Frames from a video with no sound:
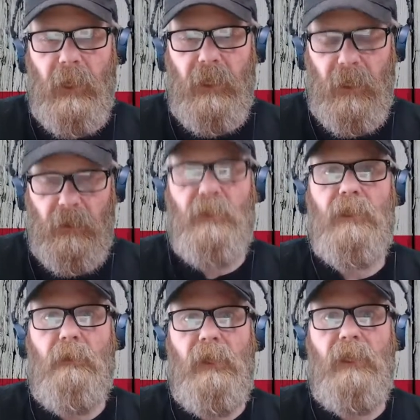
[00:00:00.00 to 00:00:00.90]
and then
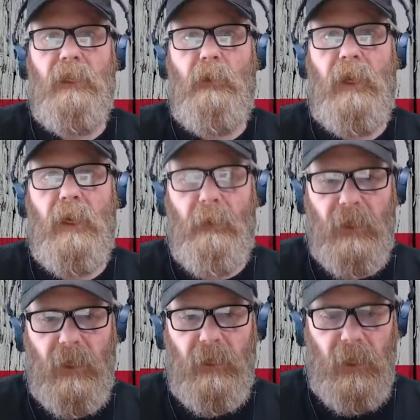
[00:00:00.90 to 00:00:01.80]
just immediately wake up again.